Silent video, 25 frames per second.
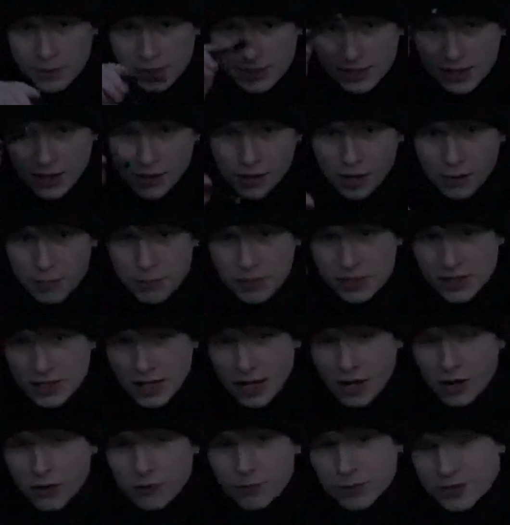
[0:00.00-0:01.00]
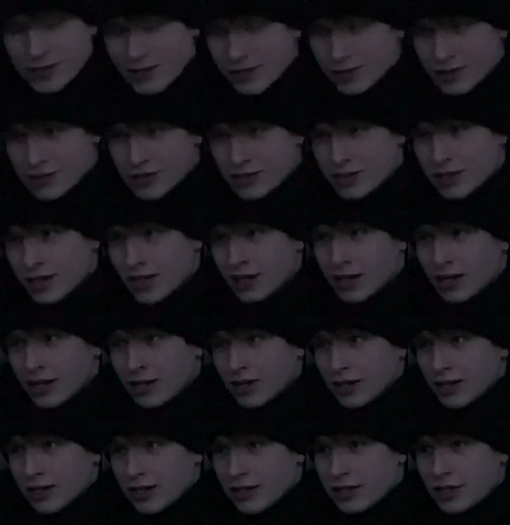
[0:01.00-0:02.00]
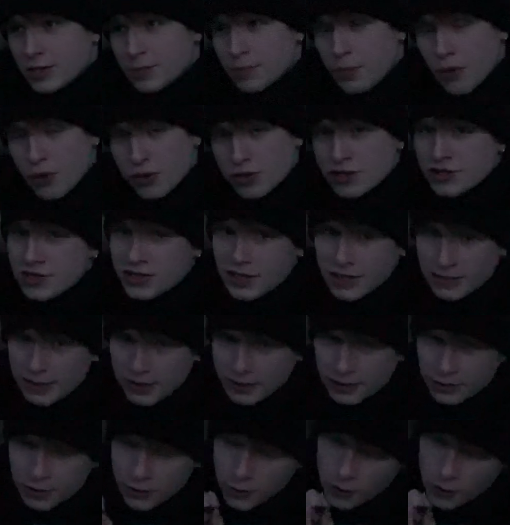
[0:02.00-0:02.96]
and down, but just it's important that it